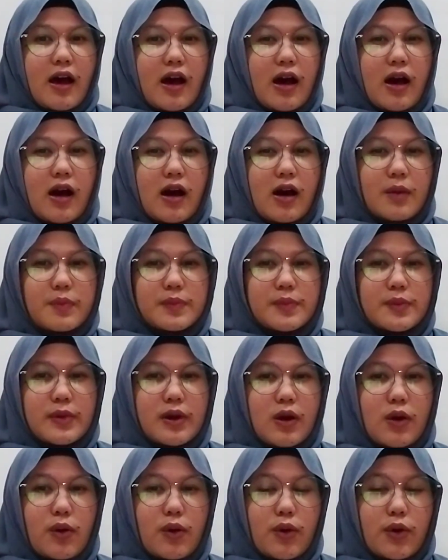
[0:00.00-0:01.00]

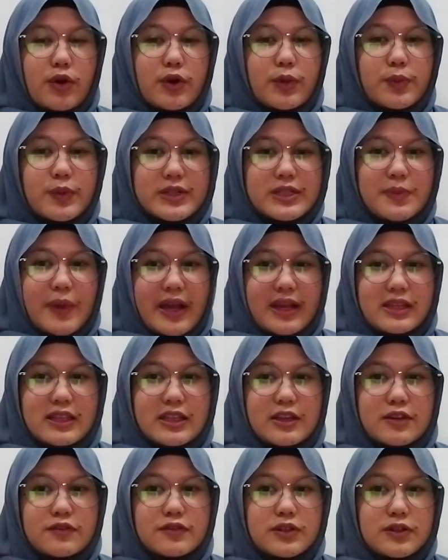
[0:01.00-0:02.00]
or
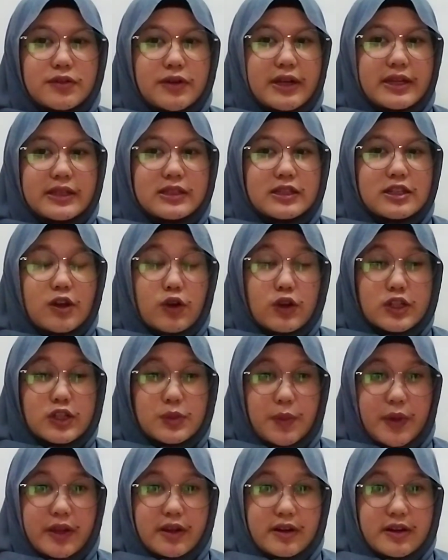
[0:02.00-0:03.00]
perspective the writer or
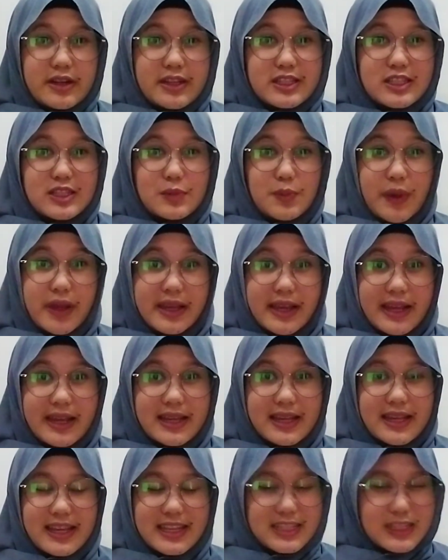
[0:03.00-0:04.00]
speaker is
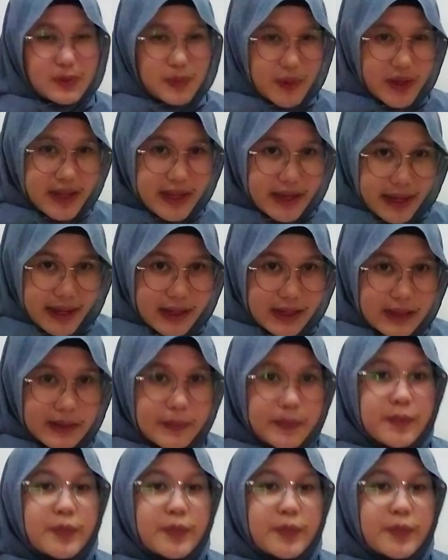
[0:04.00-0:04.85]
speaking.